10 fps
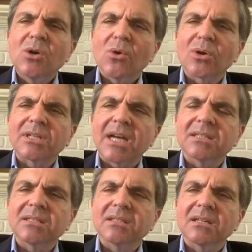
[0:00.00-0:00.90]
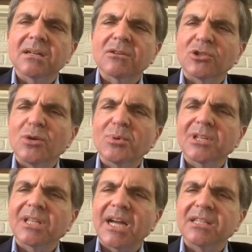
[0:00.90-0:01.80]
organizing a
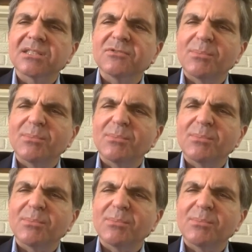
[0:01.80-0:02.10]
global alliance of